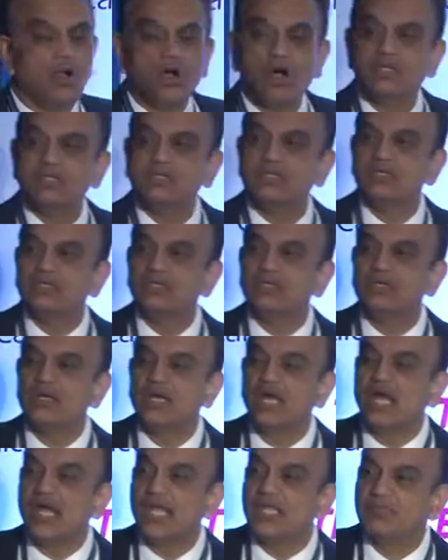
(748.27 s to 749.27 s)
other
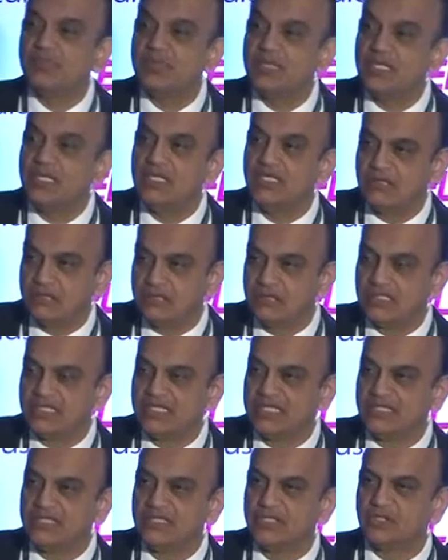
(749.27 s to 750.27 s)

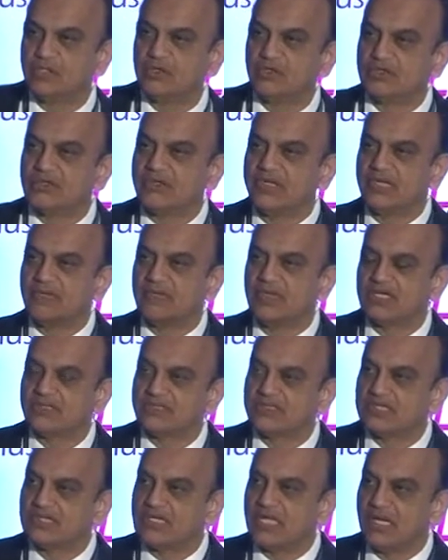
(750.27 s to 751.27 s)
IP-related issues,
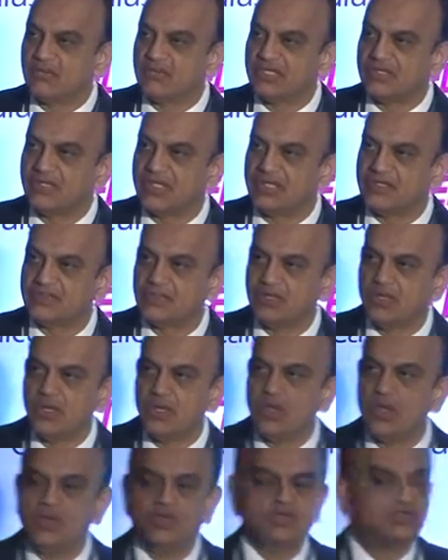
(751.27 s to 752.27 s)
trademarks and copyrights?
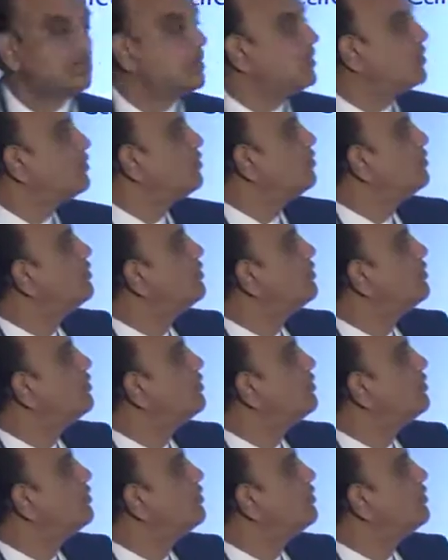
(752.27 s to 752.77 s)
So